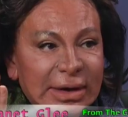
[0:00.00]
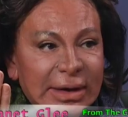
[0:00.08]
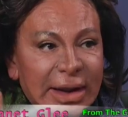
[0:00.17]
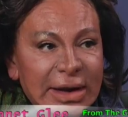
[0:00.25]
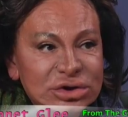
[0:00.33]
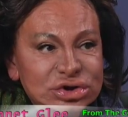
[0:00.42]

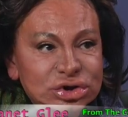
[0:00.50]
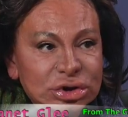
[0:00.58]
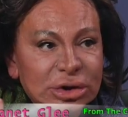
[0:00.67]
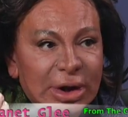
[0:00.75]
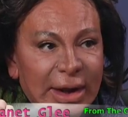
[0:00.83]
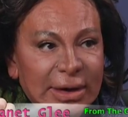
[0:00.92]

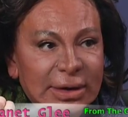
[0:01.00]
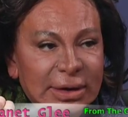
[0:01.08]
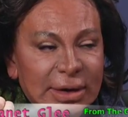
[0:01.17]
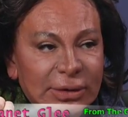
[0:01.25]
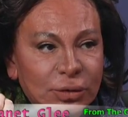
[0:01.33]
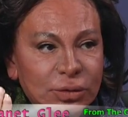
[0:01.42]
Nations and
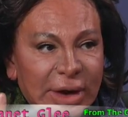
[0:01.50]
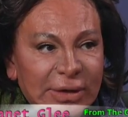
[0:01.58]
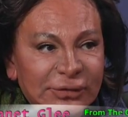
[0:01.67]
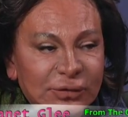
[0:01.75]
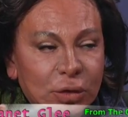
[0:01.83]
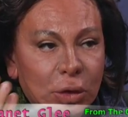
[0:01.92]

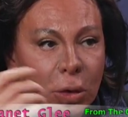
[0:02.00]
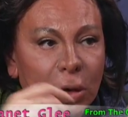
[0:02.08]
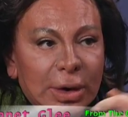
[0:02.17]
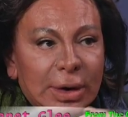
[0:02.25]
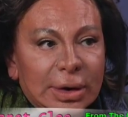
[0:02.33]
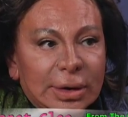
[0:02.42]
UNESCO,
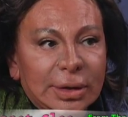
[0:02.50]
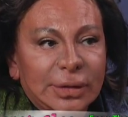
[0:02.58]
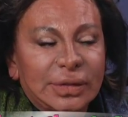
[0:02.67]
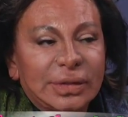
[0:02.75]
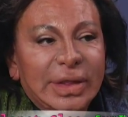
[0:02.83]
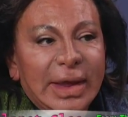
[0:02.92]

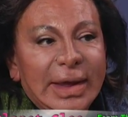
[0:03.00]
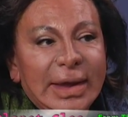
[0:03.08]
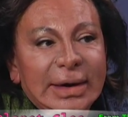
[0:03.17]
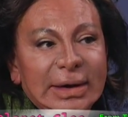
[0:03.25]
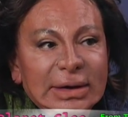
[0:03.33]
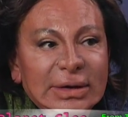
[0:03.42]

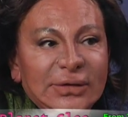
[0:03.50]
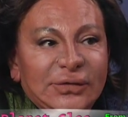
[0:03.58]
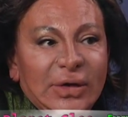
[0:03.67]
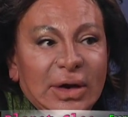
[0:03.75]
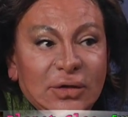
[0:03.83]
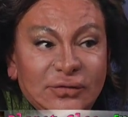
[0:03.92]
there is
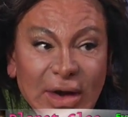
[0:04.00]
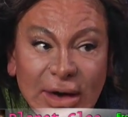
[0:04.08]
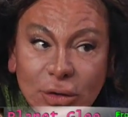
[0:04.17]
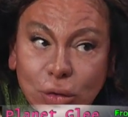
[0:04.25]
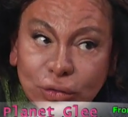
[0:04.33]
a very good